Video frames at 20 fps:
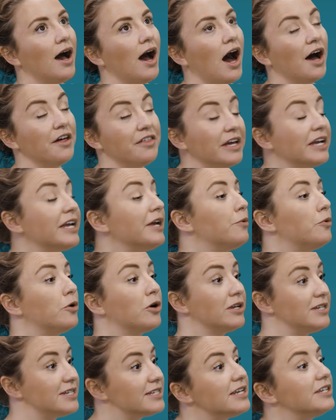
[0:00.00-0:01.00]
I think it will
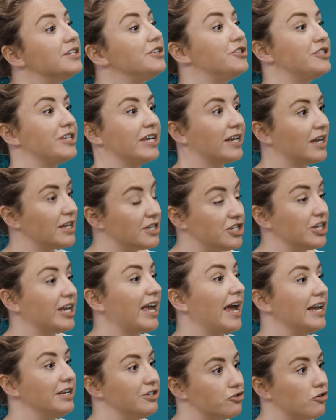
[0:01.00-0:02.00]
continue to
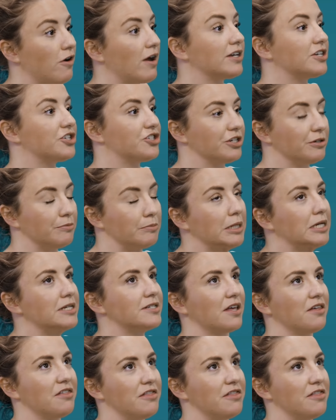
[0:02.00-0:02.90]
gain traction, because I